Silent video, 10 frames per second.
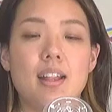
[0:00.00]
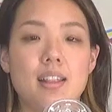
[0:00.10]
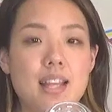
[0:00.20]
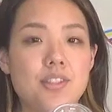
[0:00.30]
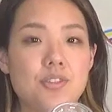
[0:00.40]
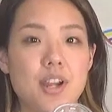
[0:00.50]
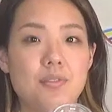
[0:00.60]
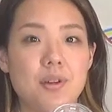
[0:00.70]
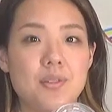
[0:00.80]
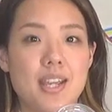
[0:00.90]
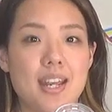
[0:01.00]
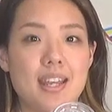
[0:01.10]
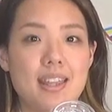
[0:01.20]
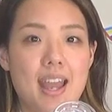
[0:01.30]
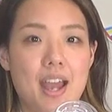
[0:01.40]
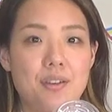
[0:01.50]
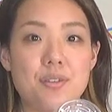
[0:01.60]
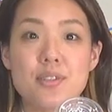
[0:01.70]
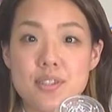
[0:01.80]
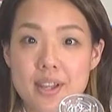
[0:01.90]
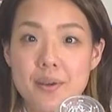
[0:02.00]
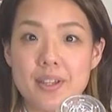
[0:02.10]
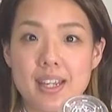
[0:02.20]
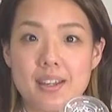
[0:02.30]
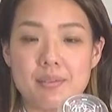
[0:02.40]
Let's try rotating the handle slowly.